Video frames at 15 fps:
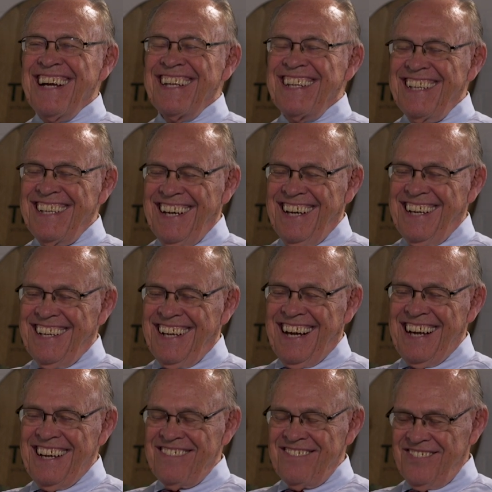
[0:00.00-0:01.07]
and uh,
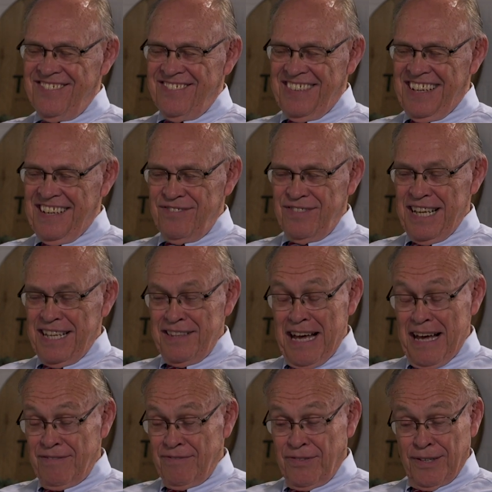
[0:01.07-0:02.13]
I've, I've done
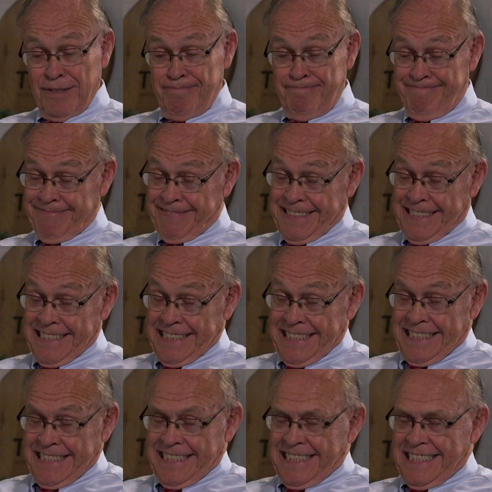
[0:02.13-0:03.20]
that for
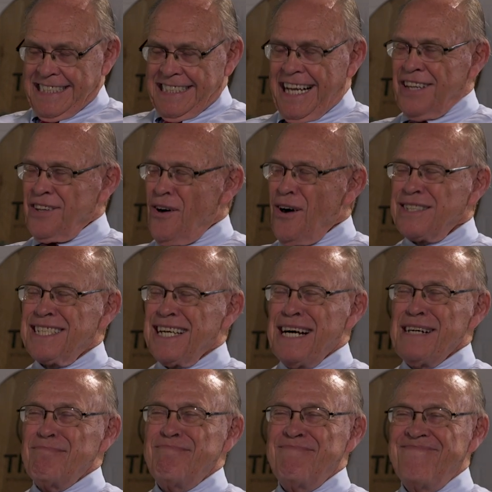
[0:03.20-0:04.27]
a long
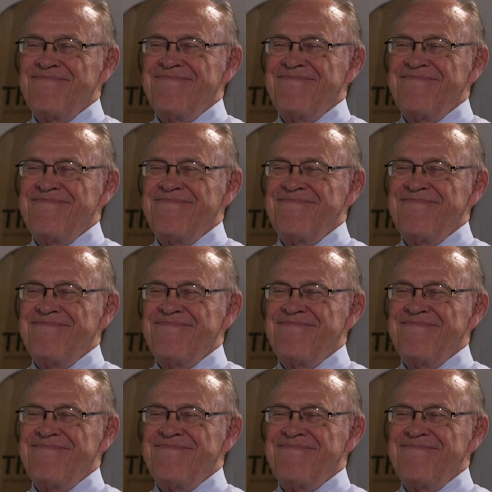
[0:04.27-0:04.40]
time.